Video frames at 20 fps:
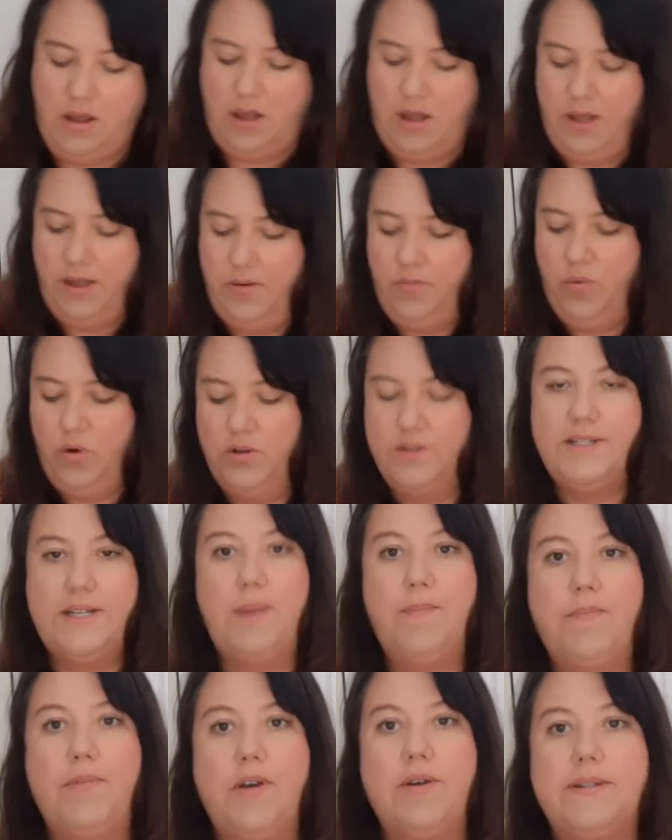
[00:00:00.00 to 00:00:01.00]
And we'll
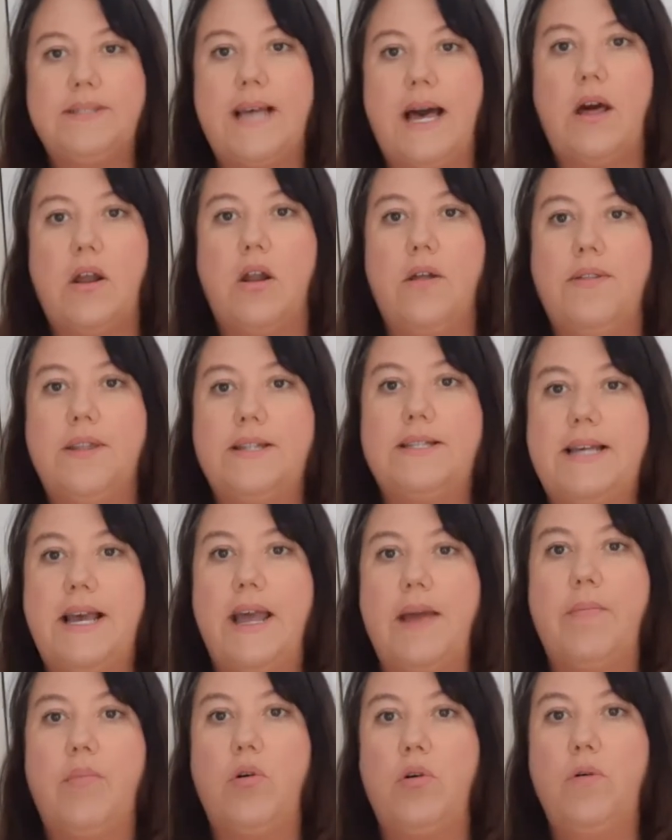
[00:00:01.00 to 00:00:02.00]
dump those out on the
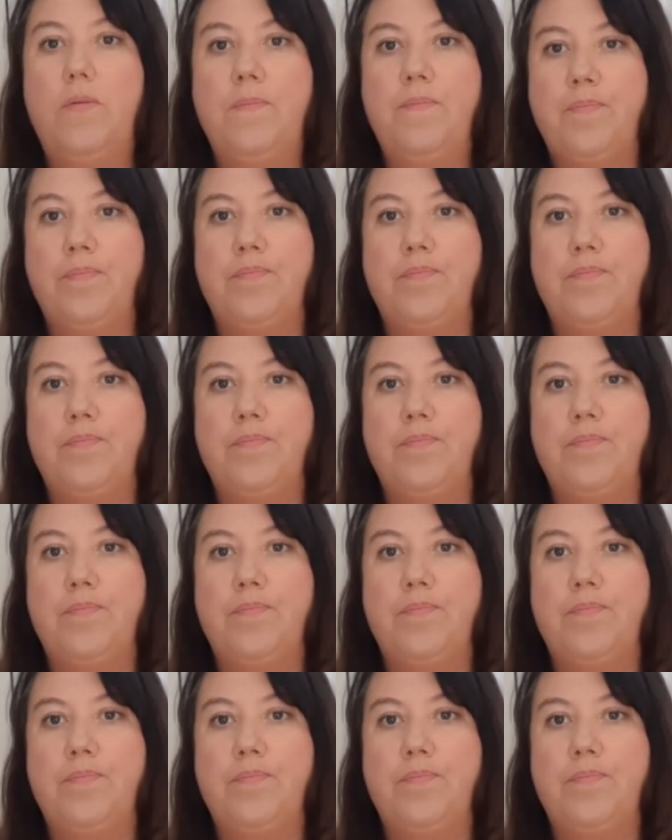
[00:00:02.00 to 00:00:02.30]
table